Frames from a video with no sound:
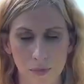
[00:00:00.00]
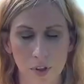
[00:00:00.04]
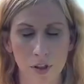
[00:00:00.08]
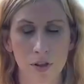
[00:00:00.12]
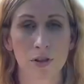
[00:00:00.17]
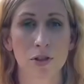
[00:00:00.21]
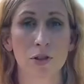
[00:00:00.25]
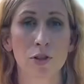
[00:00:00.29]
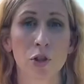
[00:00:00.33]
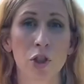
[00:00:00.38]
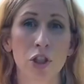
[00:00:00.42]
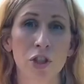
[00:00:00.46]

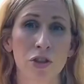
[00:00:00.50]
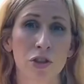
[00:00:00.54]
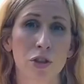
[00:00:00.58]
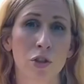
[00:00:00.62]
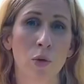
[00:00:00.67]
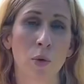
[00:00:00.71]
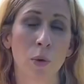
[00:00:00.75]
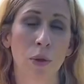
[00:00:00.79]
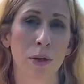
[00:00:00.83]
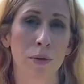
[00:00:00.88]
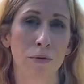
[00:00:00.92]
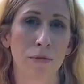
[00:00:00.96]
So, just a
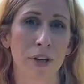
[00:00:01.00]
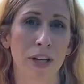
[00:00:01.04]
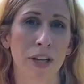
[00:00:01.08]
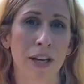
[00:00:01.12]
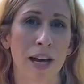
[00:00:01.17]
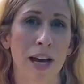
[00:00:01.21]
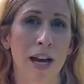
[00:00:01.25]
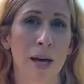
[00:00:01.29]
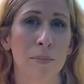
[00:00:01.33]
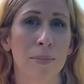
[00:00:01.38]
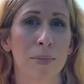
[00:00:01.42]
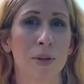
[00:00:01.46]
quick
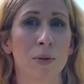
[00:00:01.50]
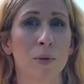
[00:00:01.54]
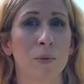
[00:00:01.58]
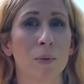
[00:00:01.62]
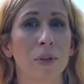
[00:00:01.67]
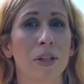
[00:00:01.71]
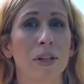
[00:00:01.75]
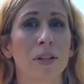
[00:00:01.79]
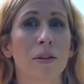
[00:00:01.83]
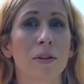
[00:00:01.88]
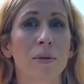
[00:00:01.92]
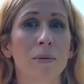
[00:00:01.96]
recap in
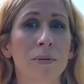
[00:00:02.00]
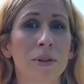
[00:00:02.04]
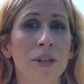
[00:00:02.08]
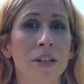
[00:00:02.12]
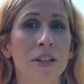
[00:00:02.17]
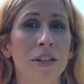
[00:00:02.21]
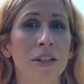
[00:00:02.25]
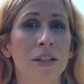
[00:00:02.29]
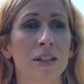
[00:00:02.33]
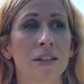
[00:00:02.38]
week three,